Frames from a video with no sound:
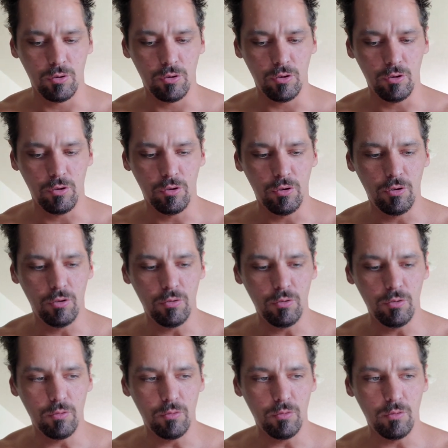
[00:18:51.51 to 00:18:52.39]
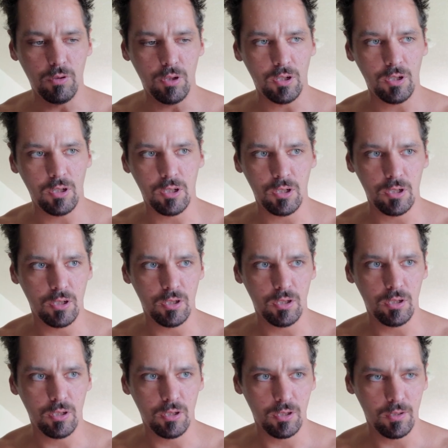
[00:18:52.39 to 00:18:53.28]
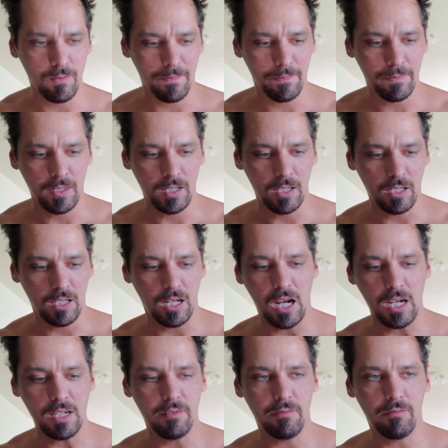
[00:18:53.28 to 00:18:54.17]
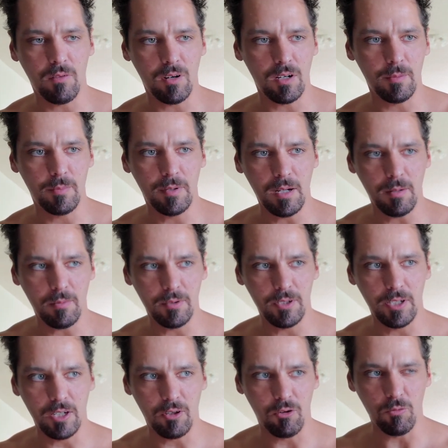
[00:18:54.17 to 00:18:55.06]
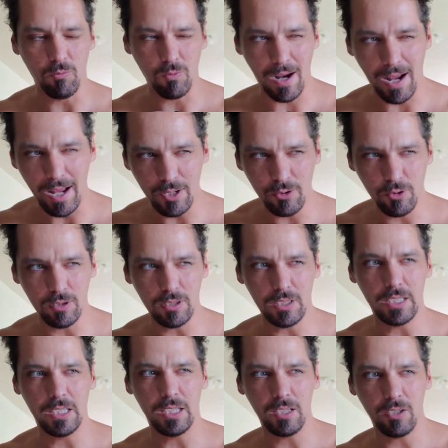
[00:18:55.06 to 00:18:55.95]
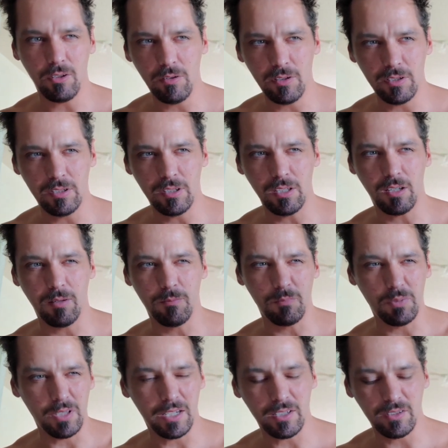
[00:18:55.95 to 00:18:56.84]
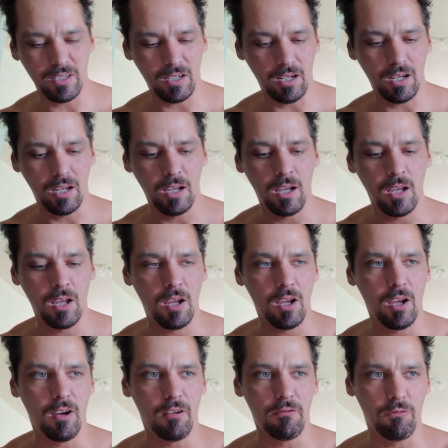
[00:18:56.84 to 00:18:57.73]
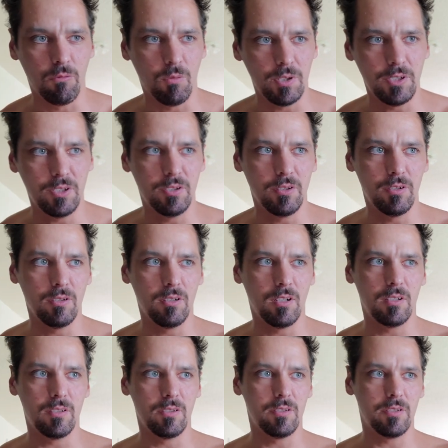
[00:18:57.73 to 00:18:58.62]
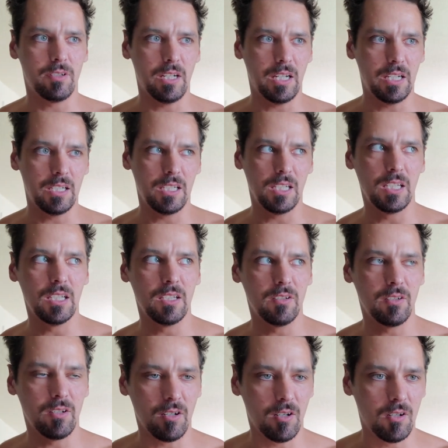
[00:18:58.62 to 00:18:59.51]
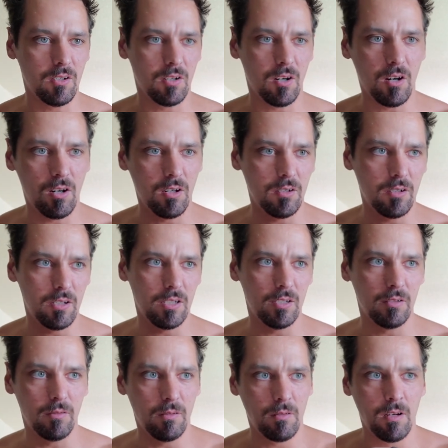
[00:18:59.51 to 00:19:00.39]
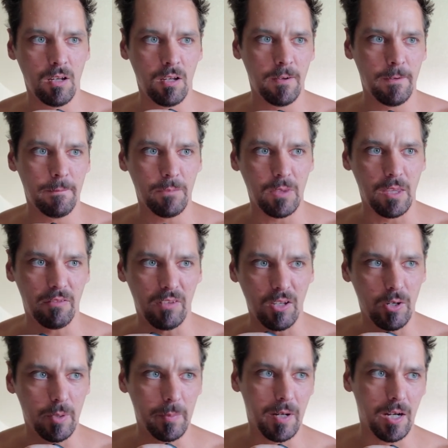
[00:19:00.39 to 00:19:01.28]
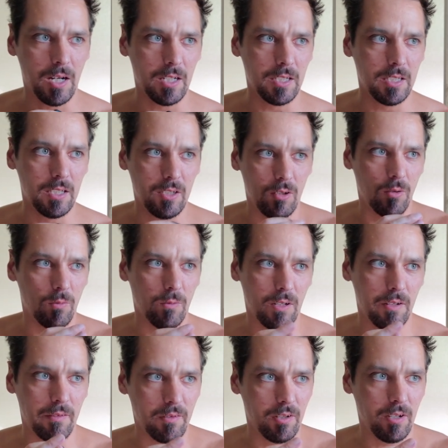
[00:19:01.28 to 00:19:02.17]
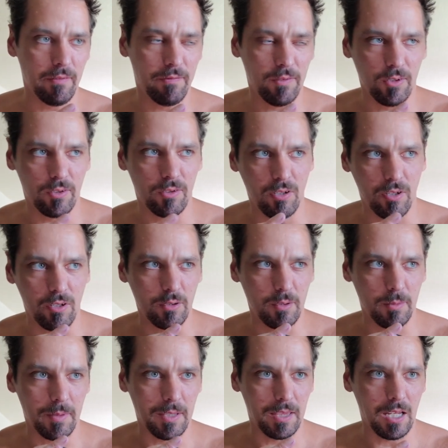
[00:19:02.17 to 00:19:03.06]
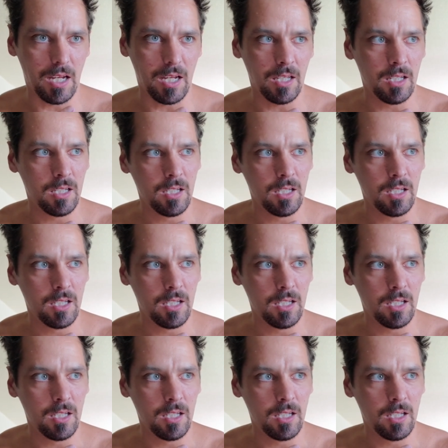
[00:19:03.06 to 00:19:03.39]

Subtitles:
you kind of want to be able to gradually increase the complexity of what your understanding is on art and the theory behind it or whatever, if you're curious about that.